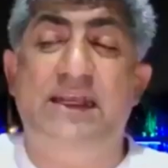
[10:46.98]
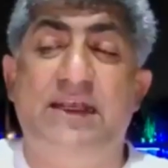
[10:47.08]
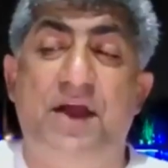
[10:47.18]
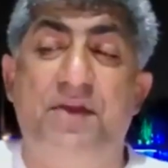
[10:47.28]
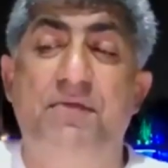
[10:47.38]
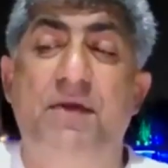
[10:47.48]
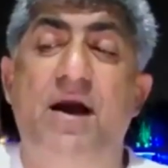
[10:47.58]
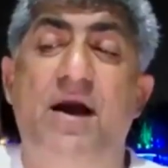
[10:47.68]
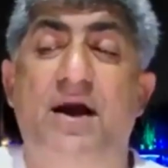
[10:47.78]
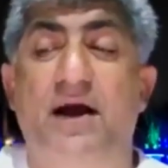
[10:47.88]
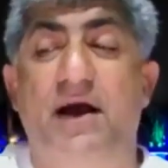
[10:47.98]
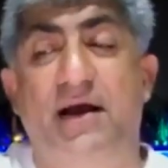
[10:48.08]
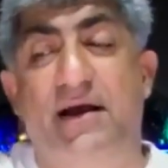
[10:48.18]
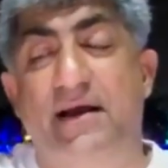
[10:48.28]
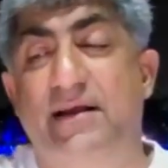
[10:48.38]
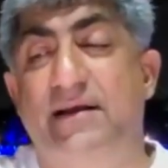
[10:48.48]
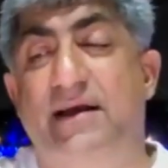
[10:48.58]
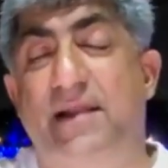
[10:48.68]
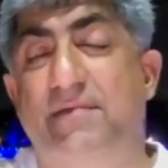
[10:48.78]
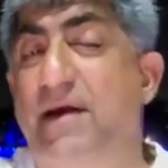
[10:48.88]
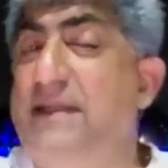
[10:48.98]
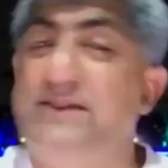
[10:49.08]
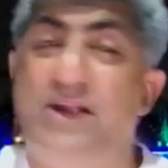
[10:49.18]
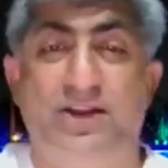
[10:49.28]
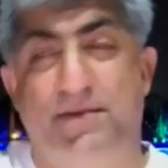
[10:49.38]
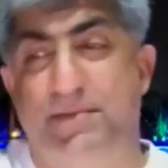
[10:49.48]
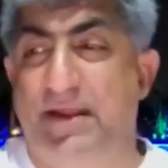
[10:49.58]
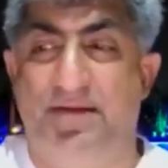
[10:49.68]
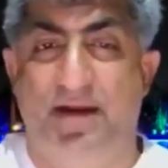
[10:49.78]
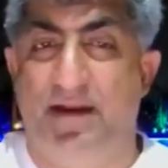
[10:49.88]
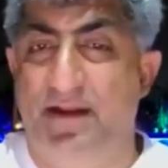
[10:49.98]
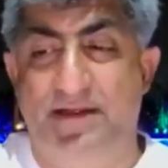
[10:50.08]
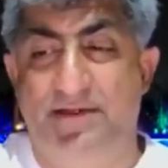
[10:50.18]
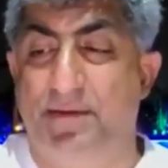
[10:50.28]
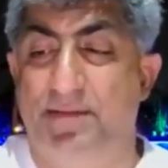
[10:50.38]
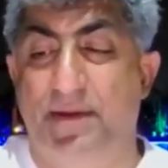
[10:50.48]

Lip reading: karma is not the biggest hurdle. So,